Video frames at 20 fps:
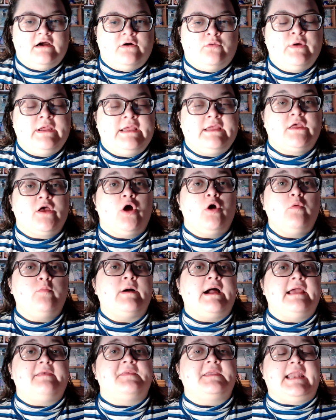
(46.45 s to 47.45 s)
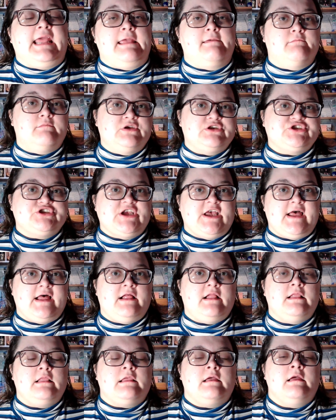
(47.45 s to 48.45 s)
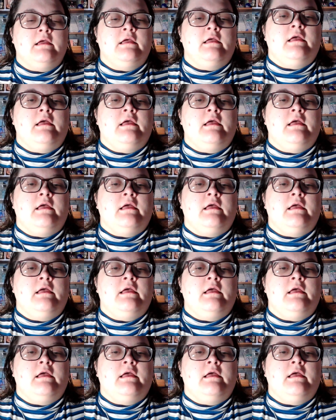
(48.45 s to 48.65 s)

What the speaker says: we go by the name Michelle,